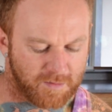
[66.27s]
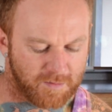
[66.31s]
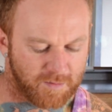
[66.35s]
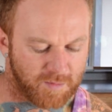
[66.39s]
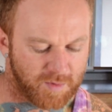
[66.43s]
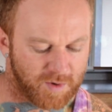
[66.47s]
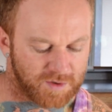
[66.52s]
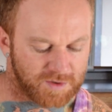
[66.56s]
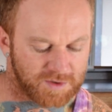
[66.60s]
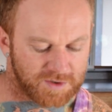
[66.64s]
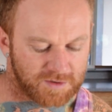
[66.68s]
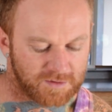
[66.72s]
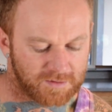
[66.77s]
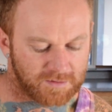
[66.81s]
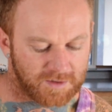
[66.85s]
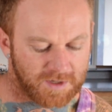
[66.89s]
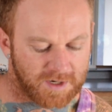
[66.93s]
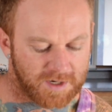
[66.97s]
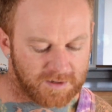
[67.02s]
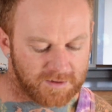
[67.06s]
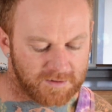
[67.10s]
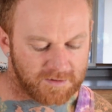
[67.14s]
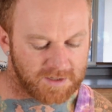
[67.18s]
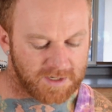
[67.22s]
push your
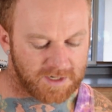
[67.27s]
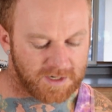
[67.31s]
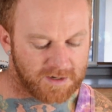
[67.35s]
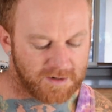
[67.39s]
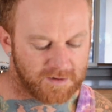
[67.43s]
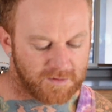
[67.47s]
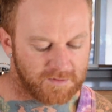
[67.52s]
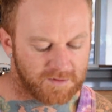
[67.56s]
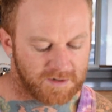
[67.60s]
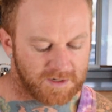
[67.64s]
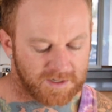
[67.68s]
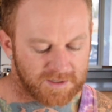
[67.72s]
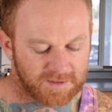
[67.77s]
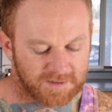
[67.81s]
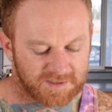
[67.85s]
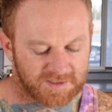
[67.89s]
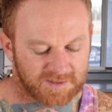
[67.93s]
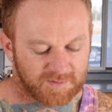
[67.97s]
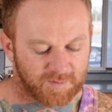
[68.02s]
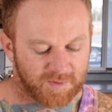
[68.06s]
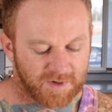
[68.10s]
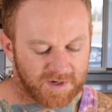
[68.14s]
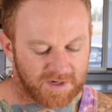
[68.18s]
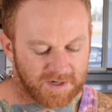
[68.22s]
liner down and
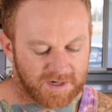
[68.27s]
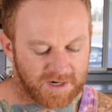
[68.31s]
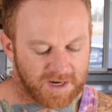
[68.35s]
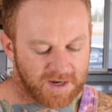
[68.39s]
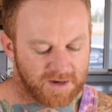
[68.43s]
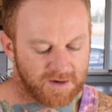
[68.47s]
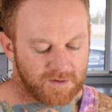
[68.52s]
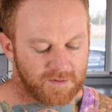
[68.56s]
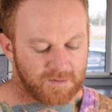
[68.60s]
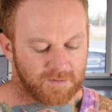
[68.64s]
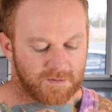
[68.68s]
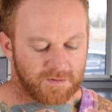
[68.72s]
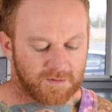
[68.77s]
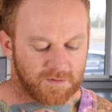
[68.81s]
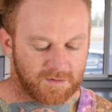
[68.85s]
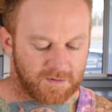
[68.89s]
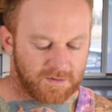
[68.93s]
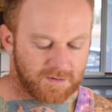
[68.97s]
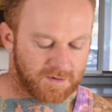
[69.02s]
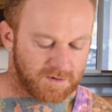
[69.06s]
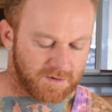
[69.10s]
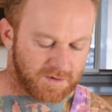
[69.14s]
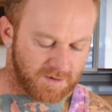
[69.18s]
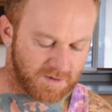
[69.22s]
spread it out
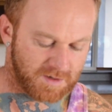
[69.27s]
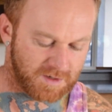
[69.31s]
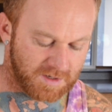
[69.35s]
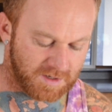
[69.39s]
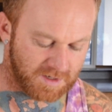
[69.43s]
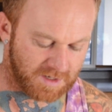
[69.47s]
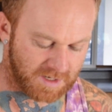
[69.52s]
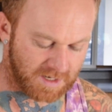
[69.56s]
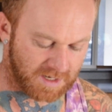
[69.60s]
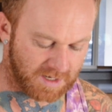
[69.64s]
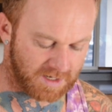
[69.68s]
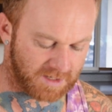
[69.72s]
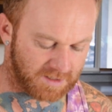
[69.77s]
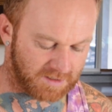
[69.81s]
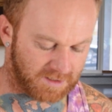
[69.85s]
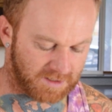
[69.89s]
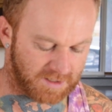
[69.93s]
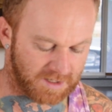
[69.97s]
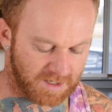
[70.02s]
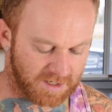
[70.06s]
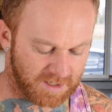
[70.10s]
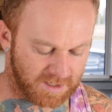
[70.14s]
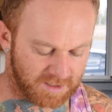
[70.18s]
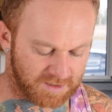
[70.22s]
and
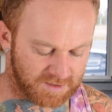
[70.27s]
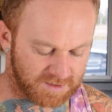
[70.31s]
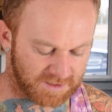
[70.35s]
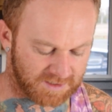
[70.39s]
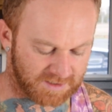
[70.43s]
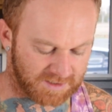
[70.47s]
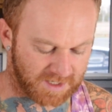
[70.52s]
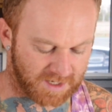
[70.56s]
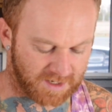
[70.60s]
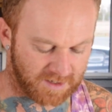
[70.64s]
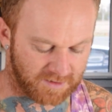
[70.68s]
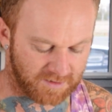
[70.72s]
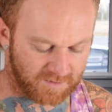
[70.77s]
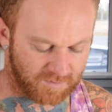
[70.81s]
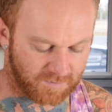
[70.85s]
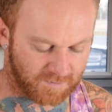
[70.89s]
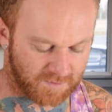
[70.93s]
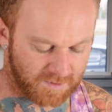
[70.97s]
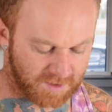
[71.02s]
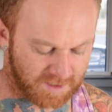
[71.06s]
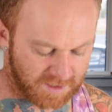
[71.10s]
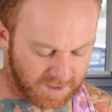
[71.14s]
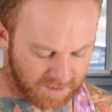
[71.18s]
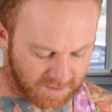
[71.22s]
get it just how you
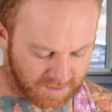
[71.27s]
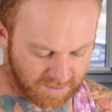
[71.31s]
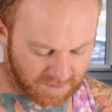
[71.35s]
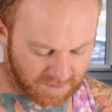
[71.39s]
want it.